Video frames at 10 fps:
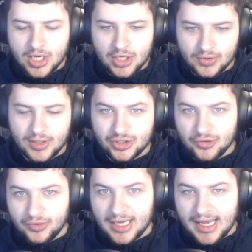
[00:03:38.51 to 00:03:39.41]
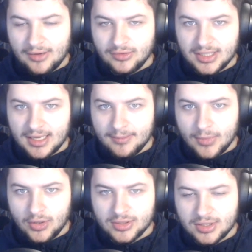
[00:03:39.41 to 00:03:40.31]
So I'll show you how to get
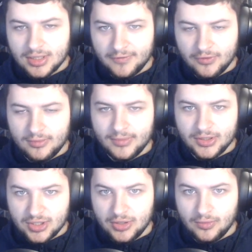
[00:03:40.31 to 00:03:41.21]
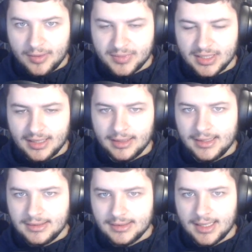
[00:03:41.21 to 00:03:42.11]
mods from a certain website
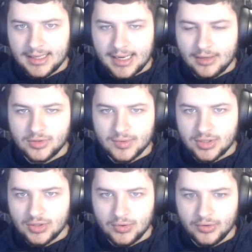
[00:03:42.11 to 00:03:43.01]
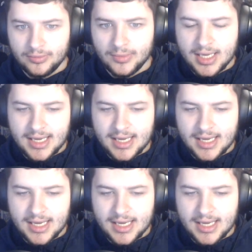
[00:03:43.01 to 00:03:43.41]
later and how to install them